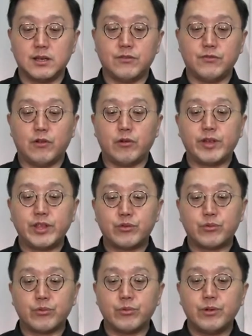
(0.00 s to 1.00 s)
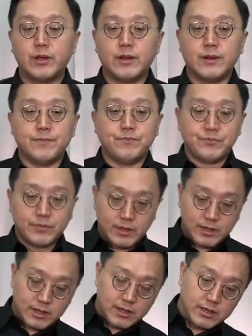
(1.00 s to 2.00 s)
following through.
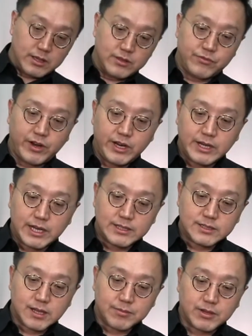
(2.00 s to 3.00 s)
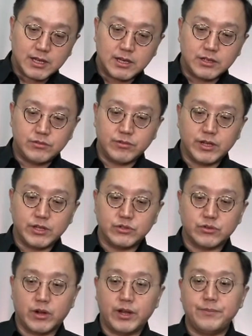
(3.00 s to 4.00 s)
Very nice cup color to
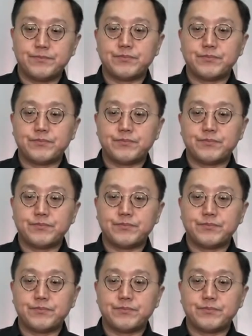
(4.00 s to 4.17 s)
enjoy.